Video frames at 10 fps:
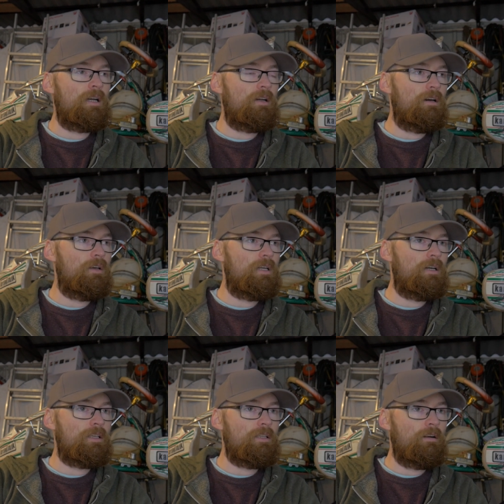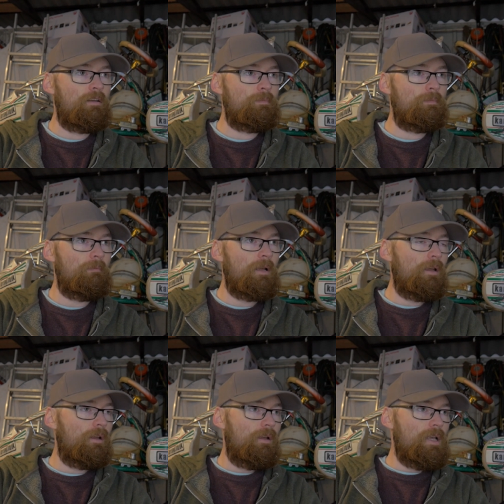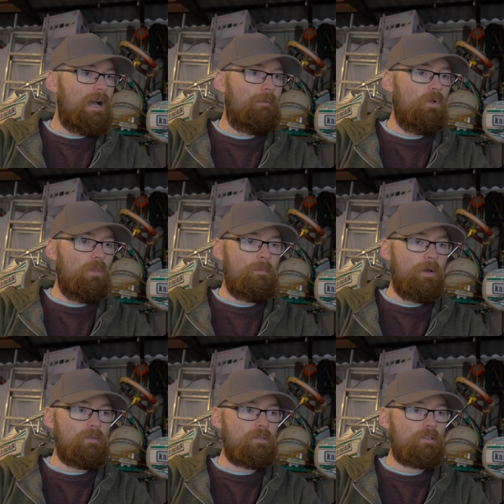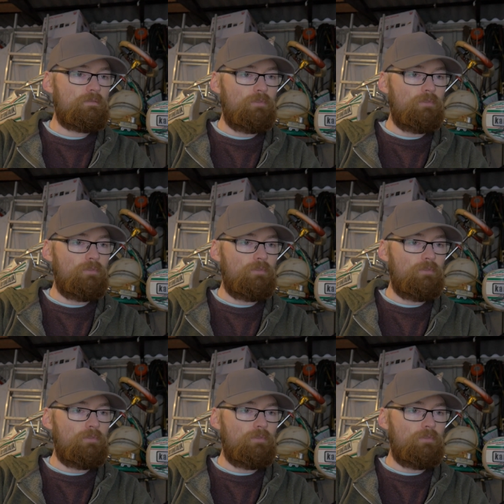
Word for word: Uh, I, I, I am not the most